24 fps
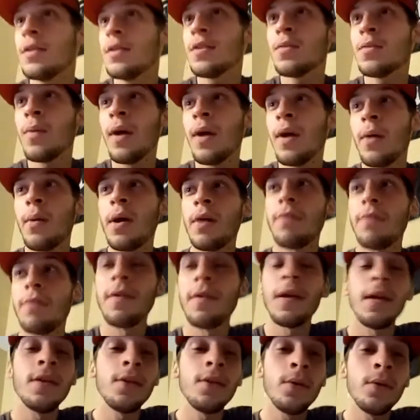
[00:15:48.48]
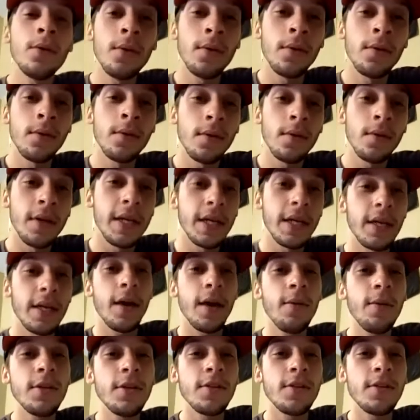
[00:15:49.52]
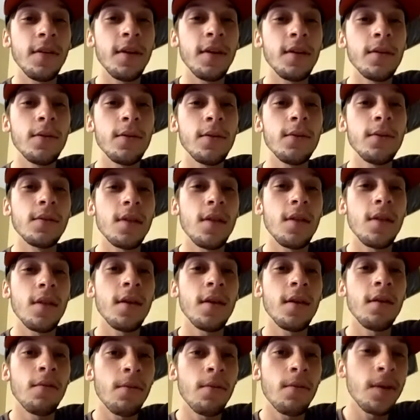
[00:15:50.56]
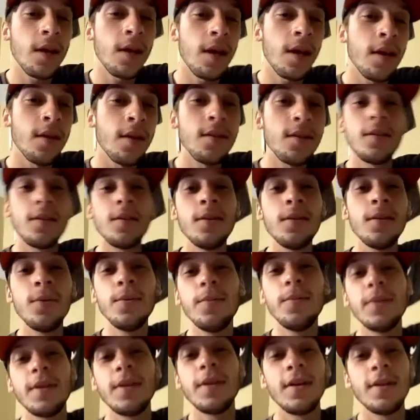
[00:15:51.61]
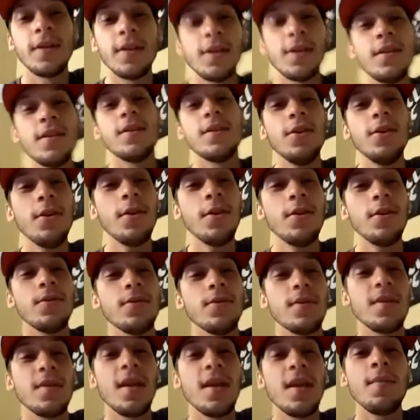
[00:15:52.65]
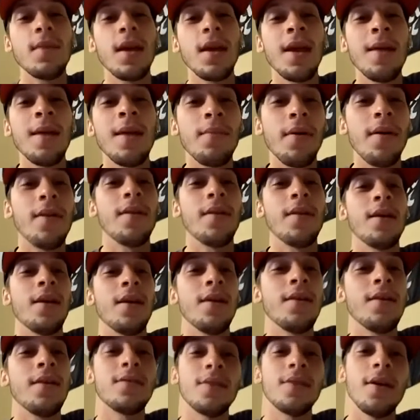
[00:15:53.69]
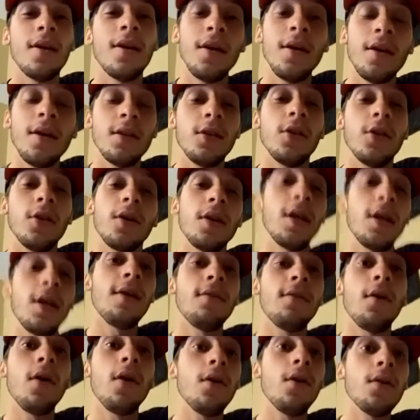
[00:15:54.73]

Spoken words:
is why I want FanDuel. Like, I wish FanDuel was a thing at Rhode Island too, because you can do same game parlays. So you can have all